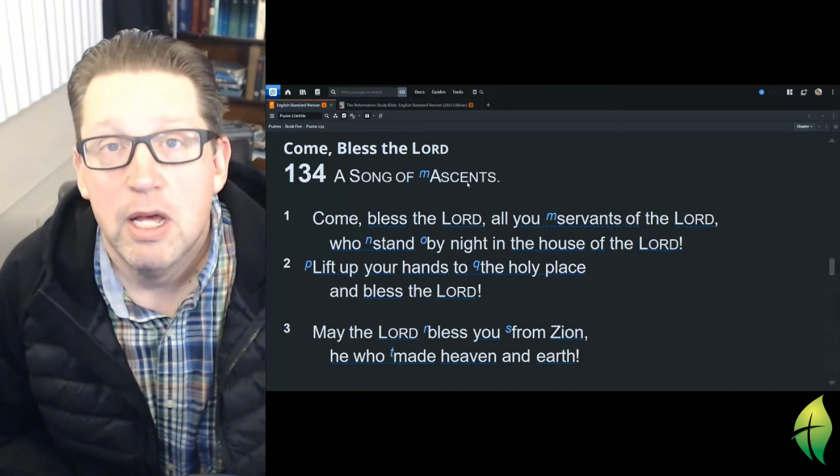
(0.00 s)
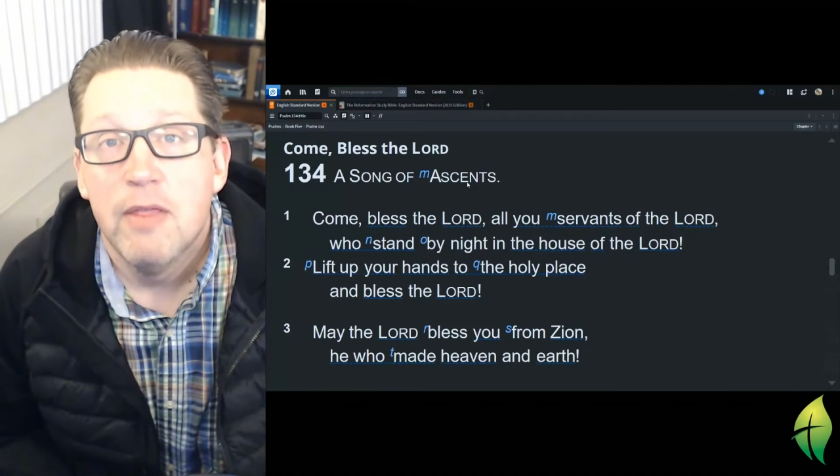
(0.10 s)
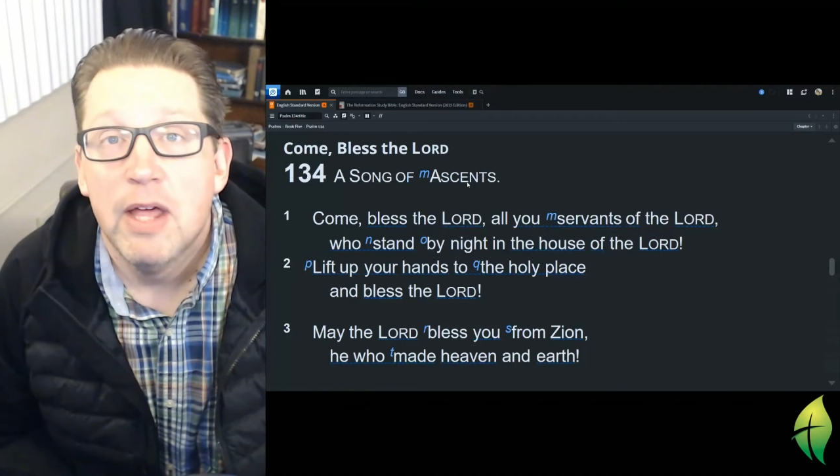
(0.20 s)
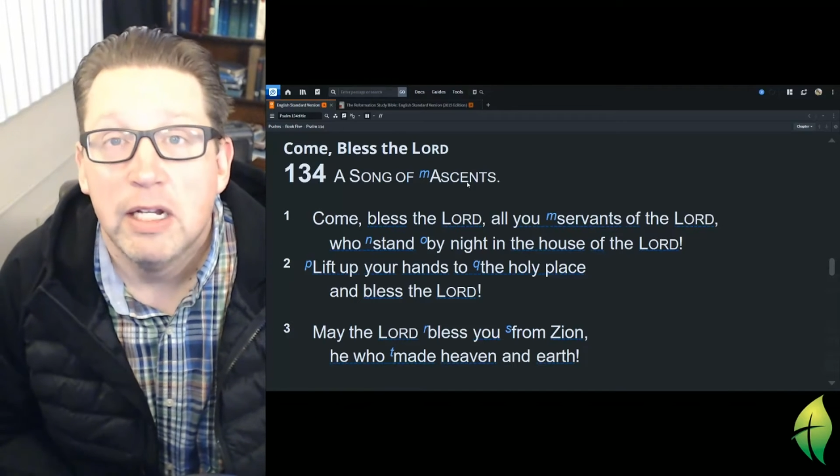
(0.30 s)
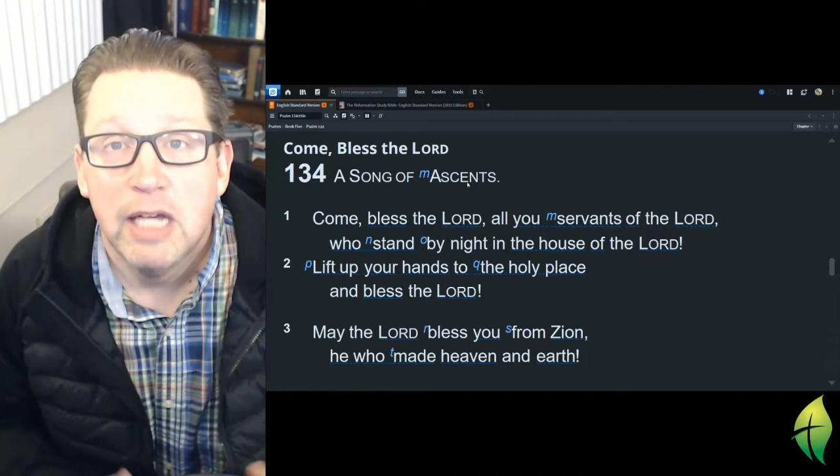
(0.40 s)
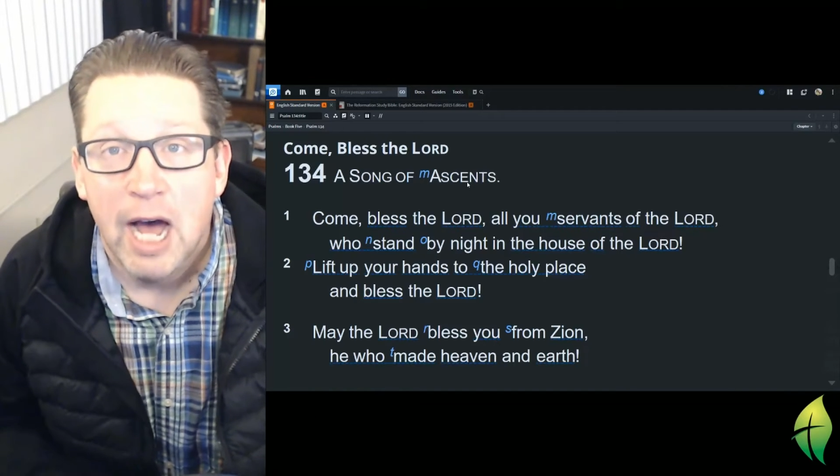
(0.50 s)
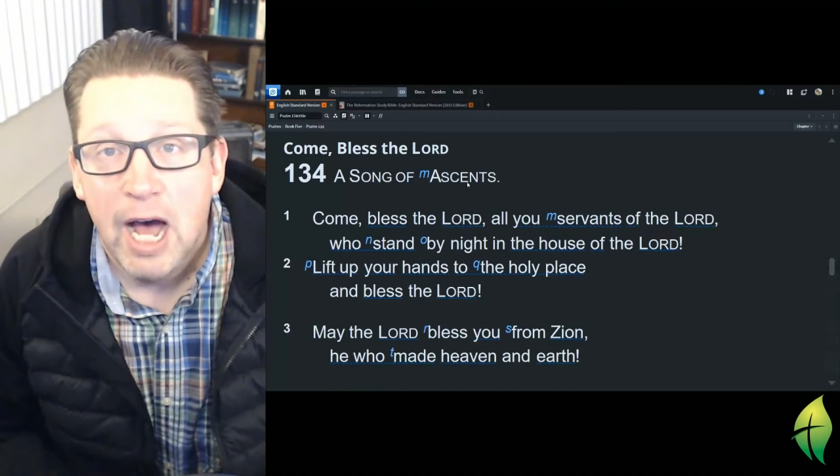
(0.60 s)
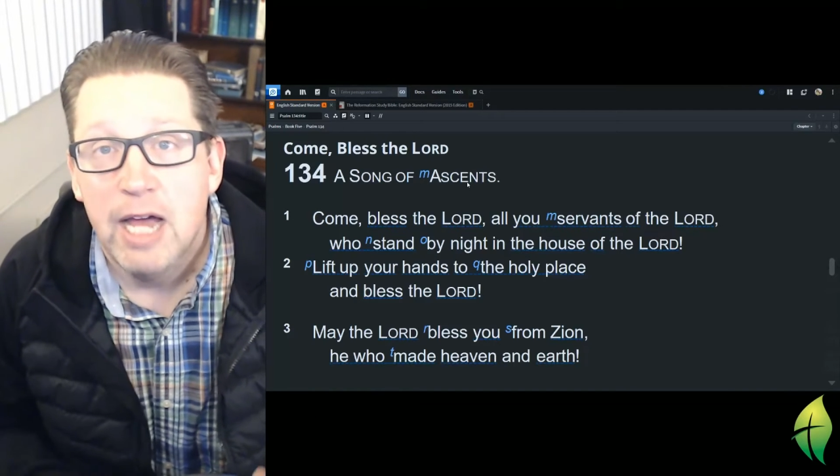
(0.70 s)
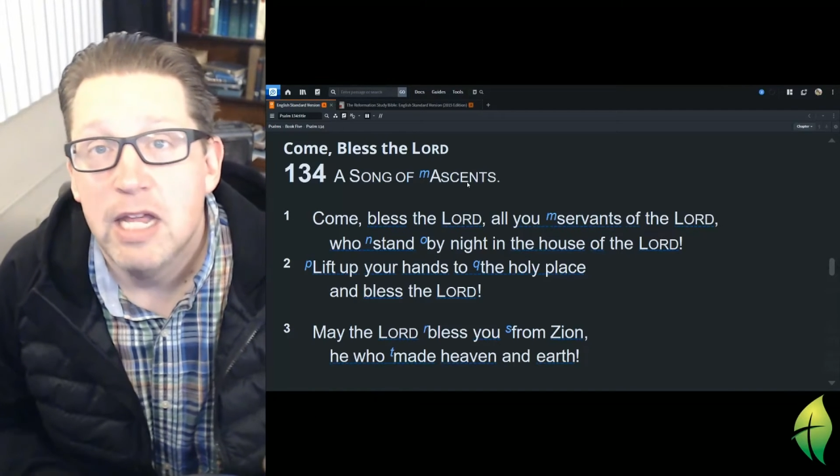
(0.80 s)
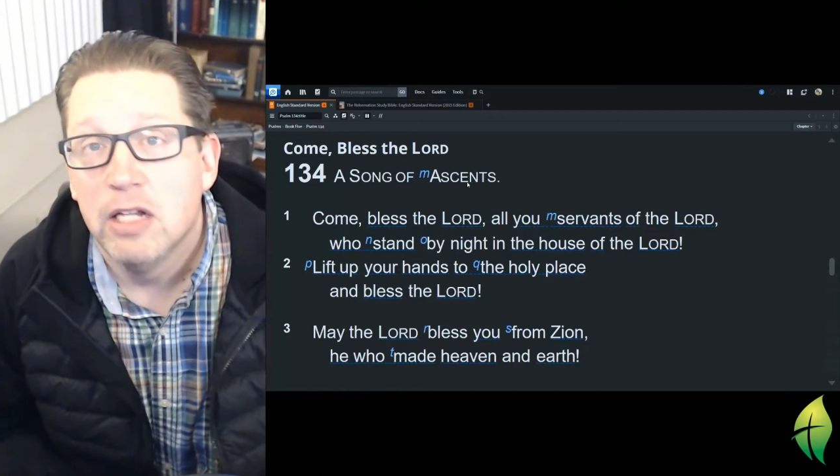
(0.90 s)
that
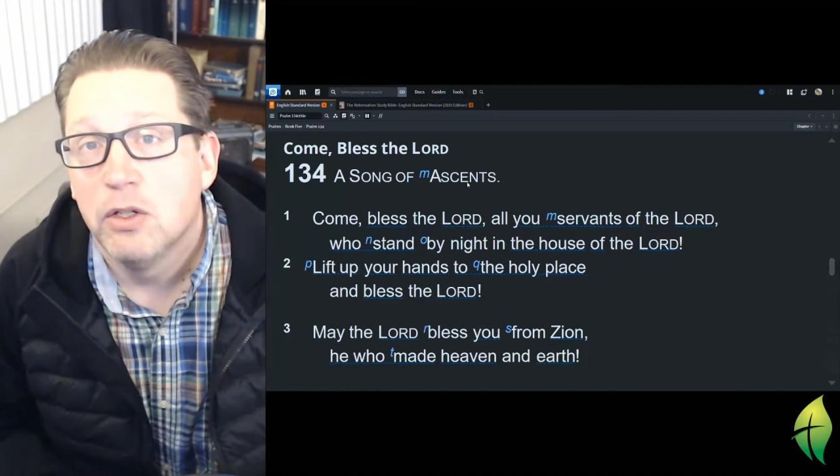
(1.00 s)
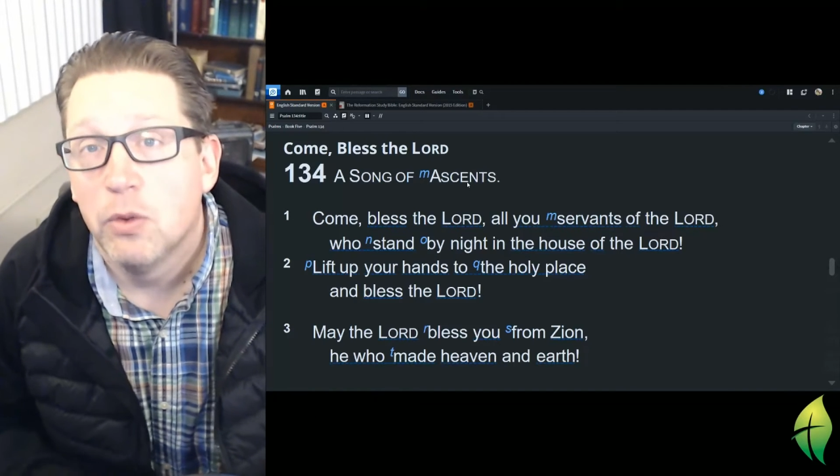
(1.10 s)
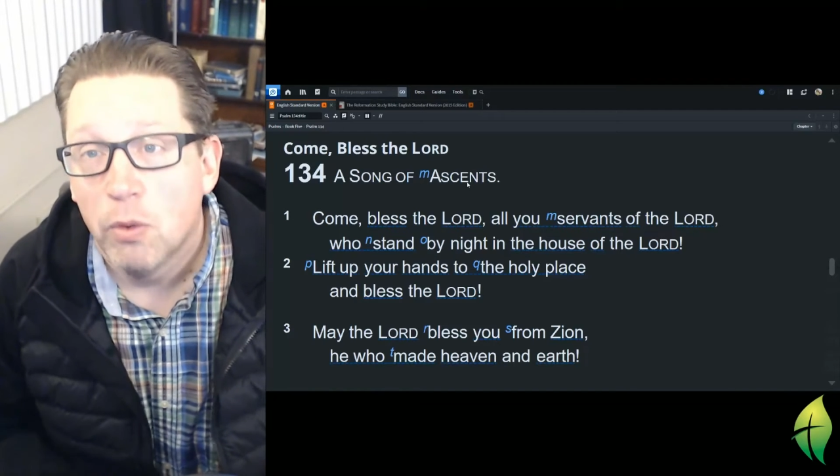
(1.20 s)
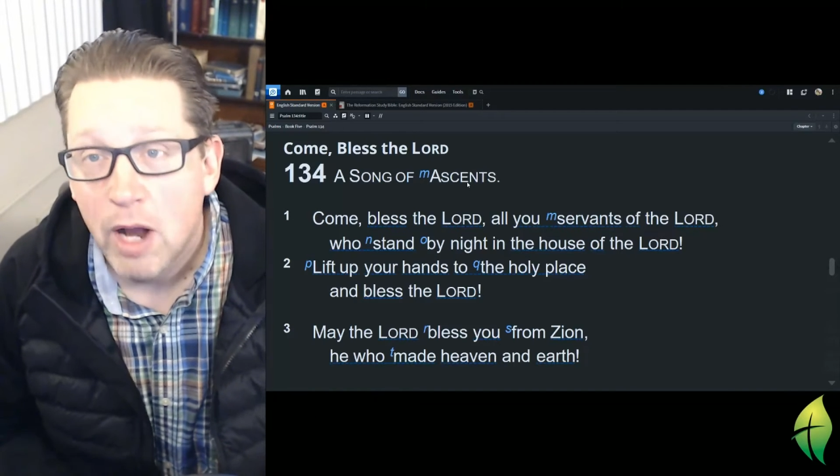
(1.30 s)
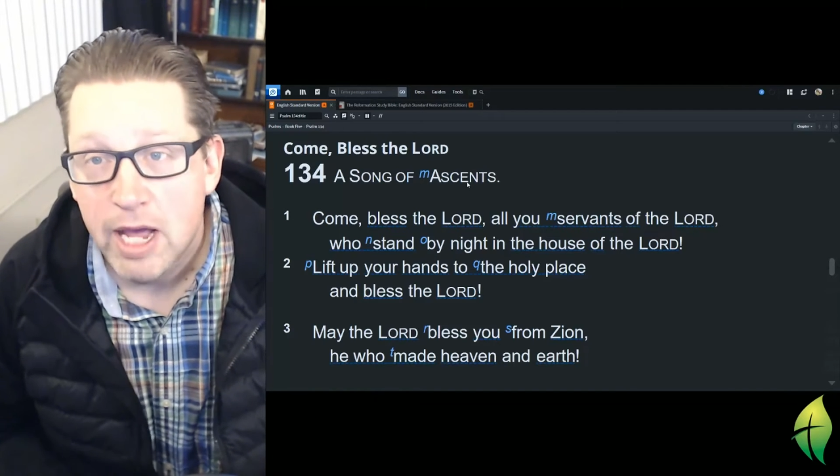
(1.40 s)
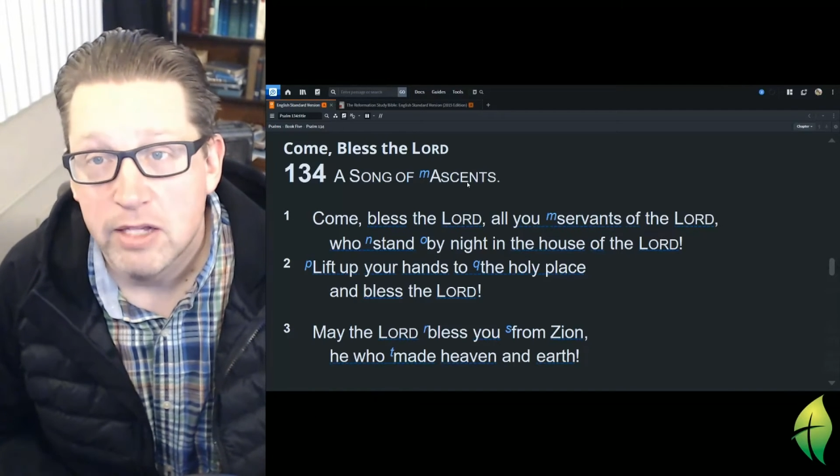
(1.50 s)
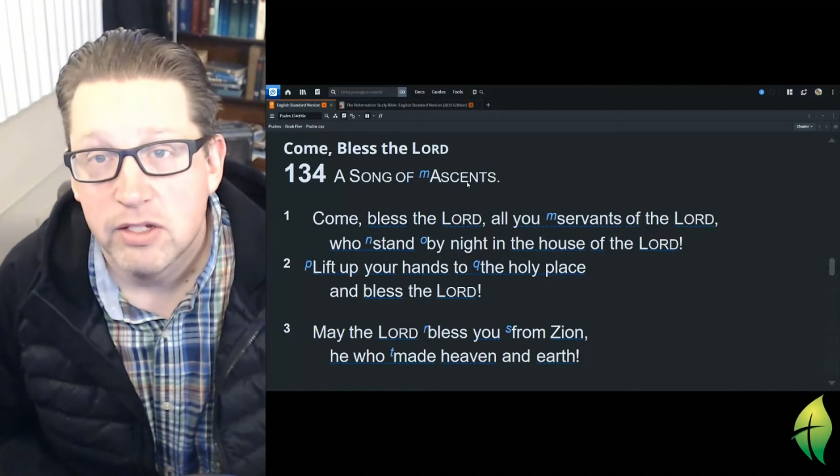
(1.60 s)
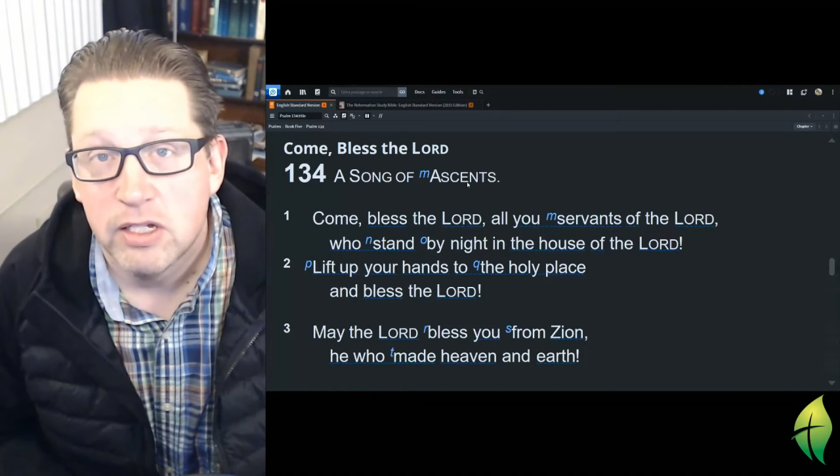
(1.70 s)
God in Christ